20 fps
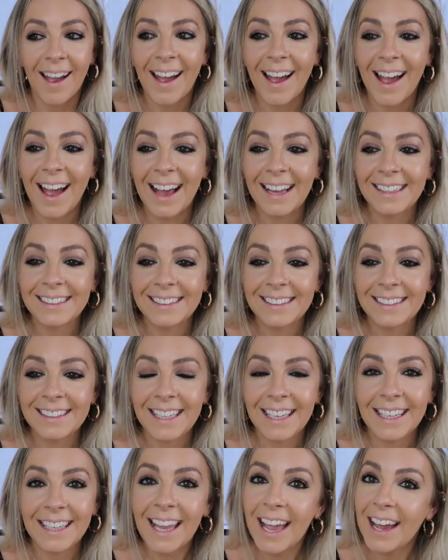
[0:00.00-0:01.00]
And
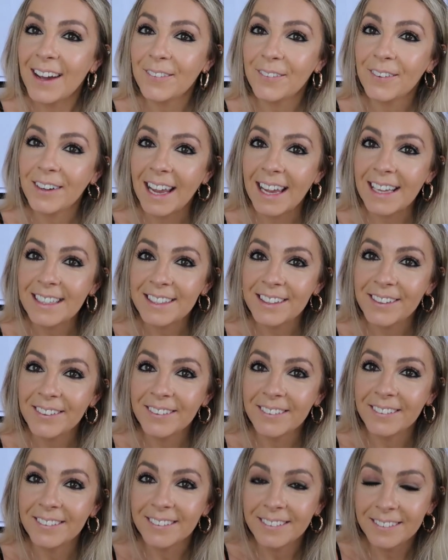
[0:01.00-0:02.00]
yeah, we'll get into the
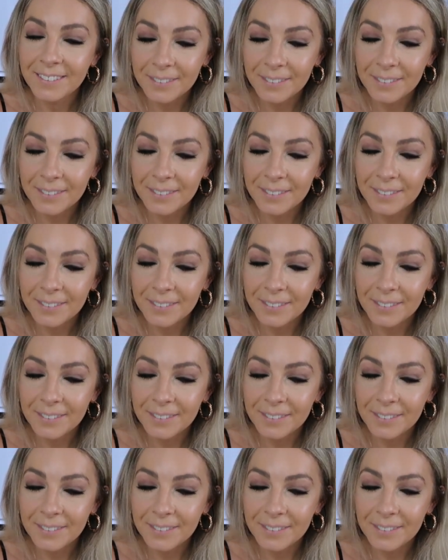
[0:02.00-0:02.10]
haul.